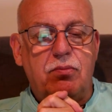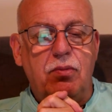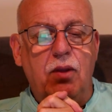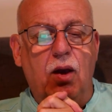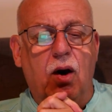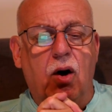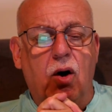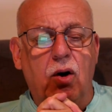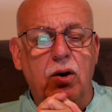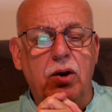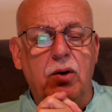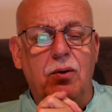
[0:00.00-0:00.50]

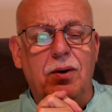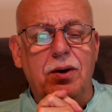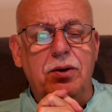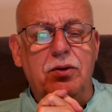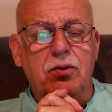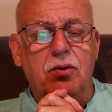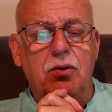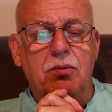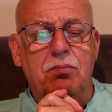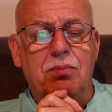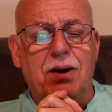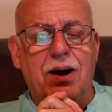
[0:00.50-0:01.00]
All you are
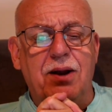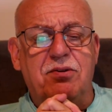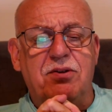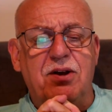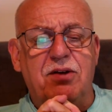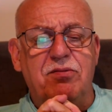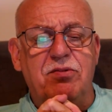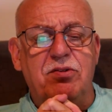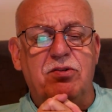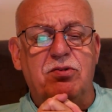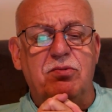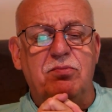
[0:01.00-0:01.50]
doing by
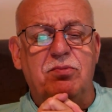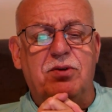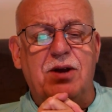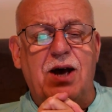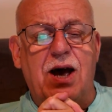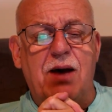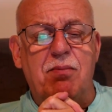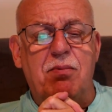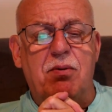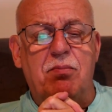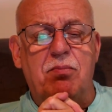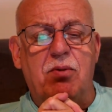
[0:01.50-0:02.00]
saving some
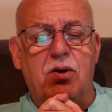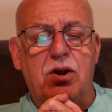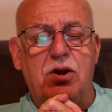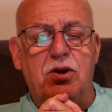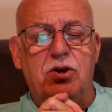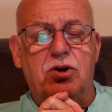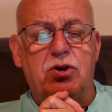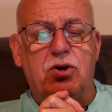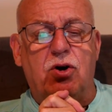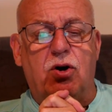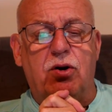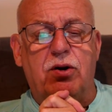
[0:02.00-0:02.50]
time and money is
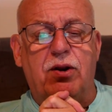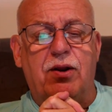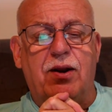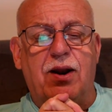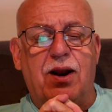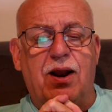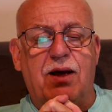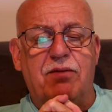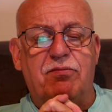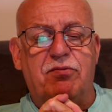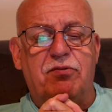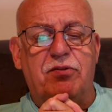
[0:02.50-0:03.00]
shortening the
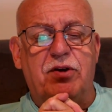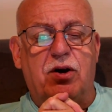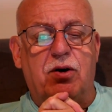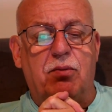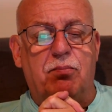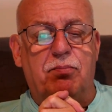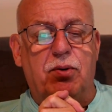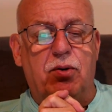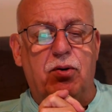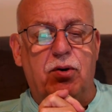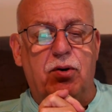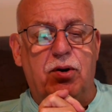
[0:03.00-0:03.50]
life of your
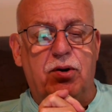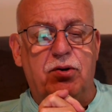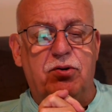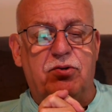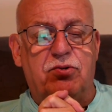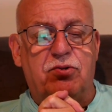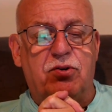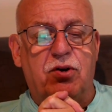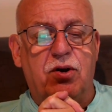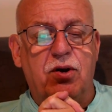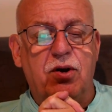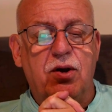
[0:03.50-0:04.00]

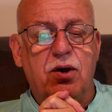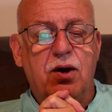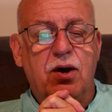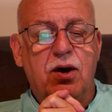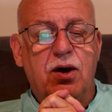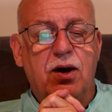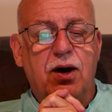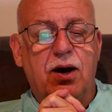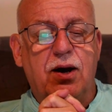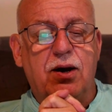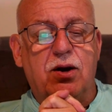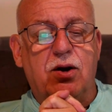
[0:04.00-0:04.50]
components
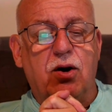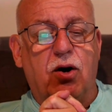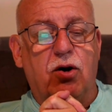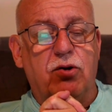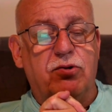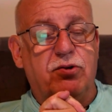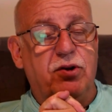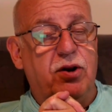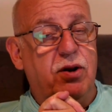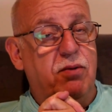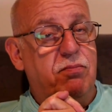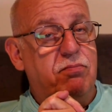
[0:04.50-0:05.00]
and
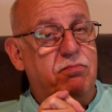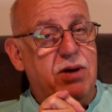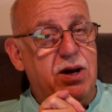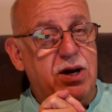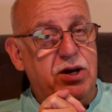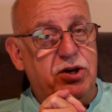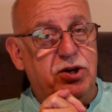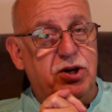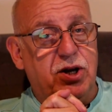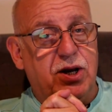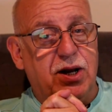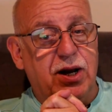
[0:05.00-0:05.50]
causing a
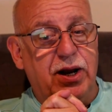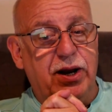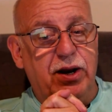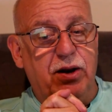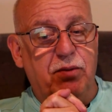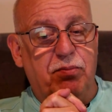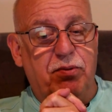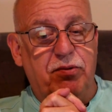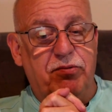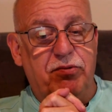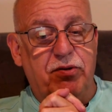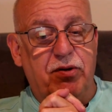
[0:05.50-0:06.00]
major
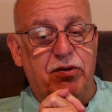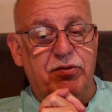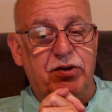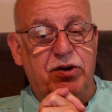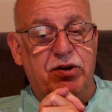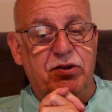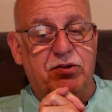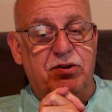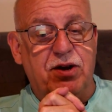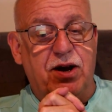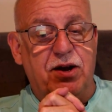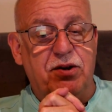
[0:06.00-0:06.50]
cleanup if you ever
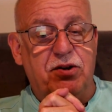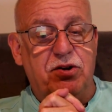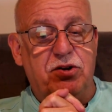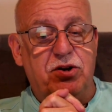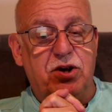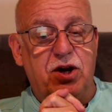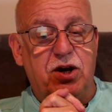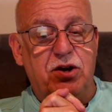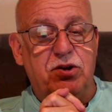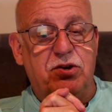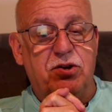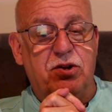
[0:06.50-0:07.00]
decide to
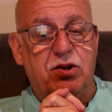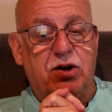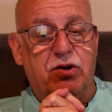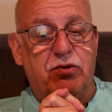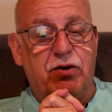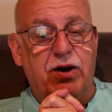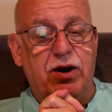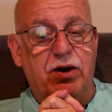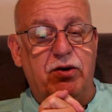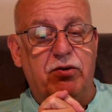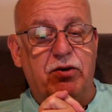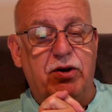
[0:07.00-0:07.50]
change to the
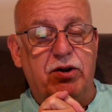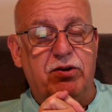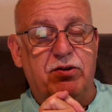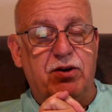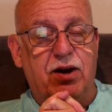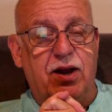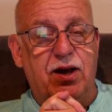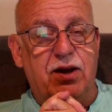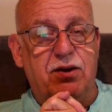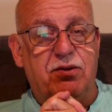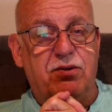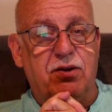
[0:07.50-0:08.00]
correct grease
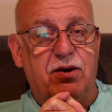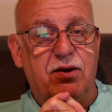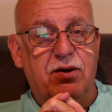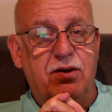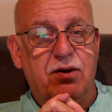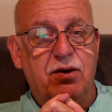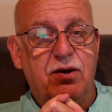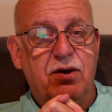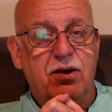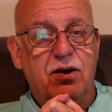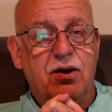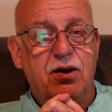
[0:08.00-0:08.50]
later.
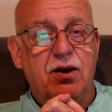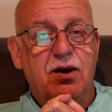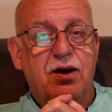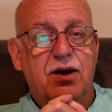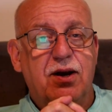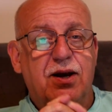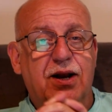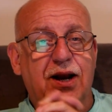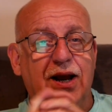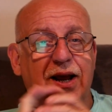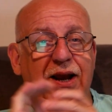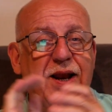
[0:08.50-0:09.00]

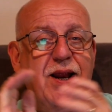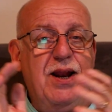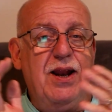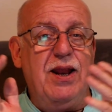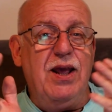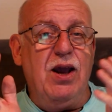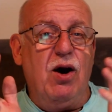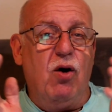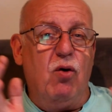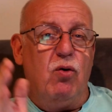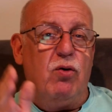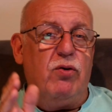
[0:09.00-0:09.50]
Cleaning
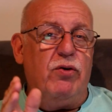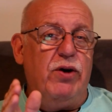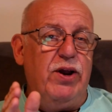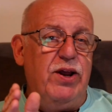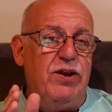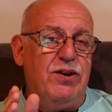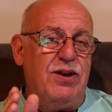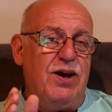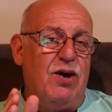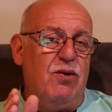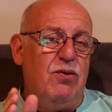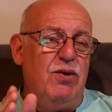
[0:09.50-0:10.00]
the old
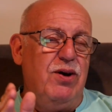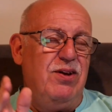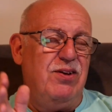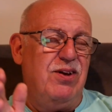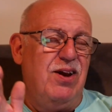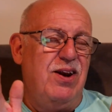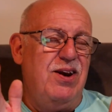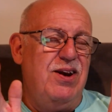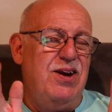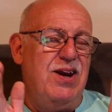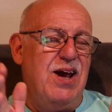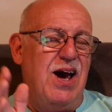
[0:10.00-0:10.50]
grease out is
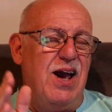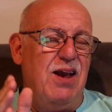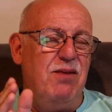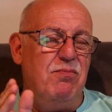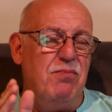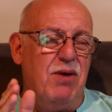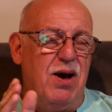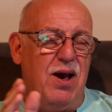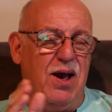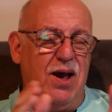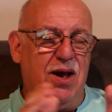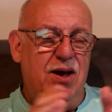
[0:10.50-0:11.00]
a
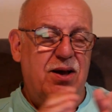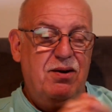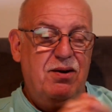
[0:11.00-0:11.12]
nightmare.